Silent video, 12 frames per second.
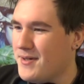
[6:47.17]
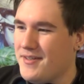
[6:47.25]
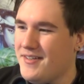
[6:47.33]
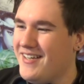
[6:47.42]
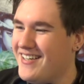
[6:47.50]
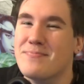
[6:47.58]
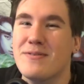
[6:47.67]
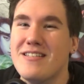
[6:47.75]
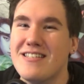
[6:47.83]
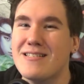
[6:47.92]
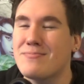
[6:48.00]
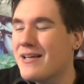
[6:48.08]
But guys,
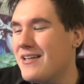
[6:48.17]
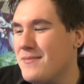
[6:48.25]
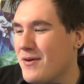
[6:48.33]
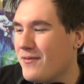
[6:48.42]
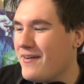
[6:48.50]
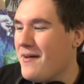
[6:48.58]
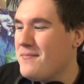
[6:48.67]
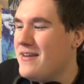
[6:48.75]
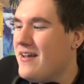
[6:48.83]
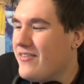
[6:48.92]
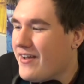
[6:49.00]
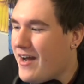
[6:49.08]
please explain to me what
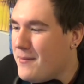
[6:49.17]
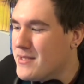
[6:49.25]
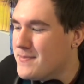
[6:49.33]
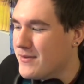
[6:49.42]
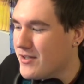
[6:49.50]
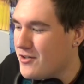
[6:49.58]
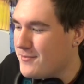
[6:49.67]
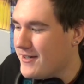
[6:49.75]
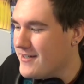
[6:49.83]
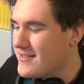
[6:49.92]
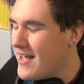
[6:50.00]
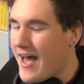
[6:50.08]
happened down in the comments
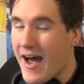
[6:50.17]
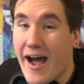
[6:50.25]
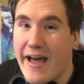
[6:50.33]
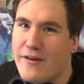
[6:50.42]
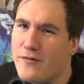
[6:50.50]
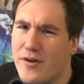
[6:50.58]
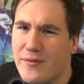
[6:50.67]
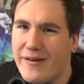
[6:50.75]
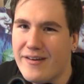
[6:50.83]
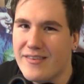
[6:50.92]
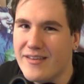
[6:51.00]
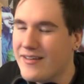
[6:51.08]
below because I don't
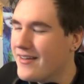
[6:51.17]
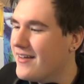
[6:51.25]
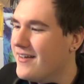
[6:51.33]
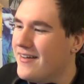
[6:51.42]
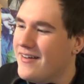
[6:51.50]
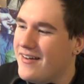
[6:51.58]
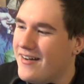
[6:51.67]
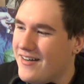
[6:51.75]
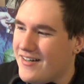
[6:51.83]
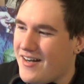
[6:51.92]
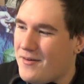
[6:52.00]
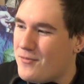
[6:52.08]
know anything. Uh,
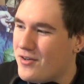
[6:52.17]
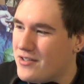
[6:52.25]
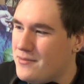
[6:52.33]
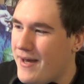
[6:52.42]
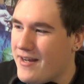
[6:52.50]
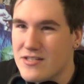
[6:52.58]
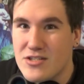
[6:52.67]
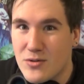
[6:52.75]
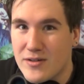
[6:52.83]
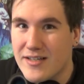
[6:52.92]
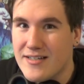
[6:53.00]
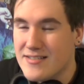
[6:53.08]
I'm really bad at
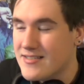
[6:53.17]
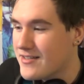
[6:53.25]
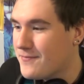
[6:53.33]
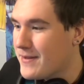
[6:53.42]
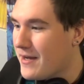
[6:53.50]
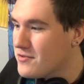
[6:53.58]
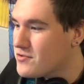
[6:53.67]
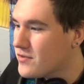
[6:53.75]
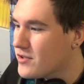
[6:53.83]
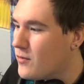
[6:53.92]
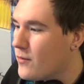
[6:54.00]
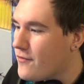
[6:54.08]
storylines and stuff, but that was really
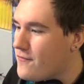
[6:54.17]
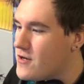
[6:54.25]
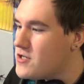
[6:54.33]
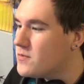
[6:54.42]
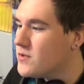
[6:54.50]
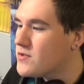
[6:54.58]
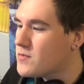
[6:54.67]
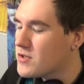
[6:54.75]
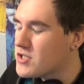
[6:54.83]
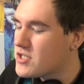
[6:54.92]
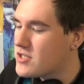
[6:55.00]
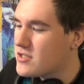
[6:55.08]
cool. The visuals were
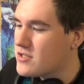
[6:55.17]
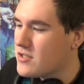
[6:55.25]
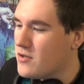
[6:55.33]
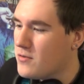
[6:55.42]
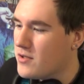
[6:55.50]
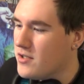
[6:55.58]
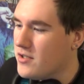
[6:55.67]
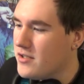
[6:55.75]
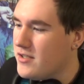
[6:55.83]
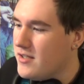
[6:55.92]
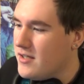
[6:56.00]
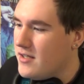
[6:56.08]
so
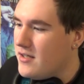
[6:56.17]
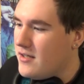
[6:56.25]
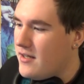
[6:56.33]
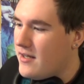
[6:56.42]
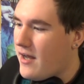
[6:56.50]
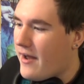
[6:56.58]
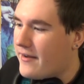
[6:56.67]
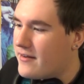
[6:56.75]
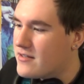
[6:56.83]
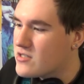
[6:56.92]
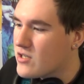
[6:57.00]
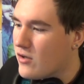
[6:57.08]
good. It, I
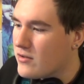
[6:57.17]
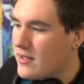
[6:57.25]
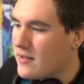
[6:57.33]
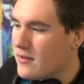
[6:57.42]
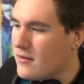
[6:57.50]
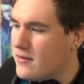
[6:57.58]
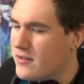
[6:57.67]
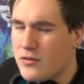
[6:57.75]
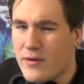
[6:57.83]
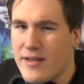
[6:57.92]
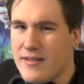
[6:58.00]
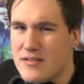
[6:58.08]
saw like little
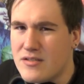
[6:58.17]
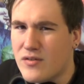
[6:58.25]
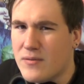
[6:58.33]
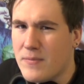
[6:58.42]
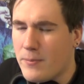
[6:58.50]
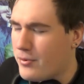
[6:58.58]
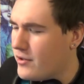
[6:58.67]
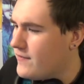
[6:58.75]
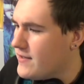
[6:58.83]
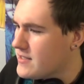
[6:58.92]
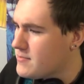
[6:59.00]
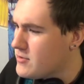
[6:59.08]
hints from the
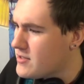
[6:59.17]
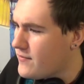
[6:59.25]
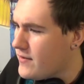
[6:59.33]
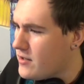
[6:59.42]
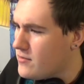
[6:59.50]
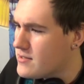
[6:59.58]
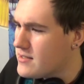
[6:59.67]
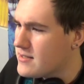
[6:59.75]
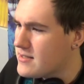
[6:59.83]
previous music videos and the